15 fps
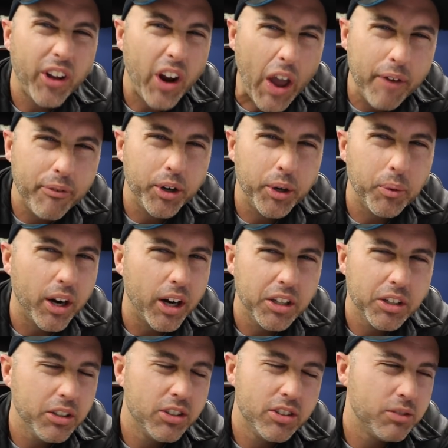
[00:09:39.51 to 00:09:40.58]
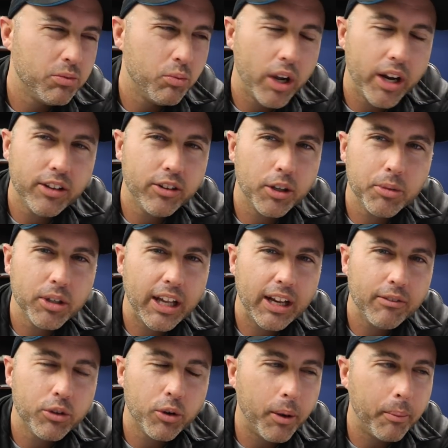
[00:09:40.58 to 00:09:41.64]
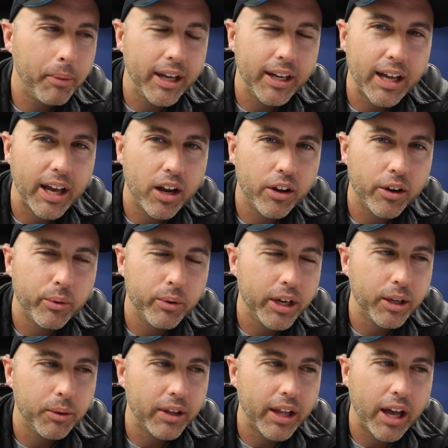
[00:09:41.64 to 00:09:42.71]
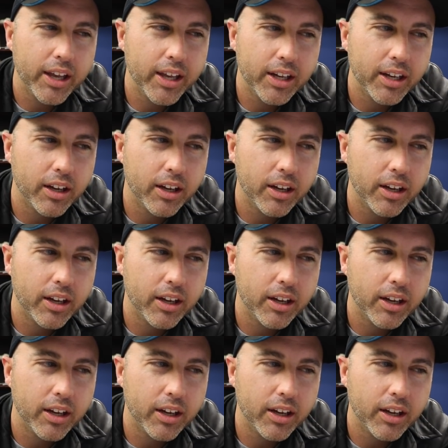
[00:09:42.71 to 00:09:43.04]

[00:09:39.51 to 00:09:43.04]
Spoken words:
They're everywhere. You just run into them. You can't even throw a bait down on a rig without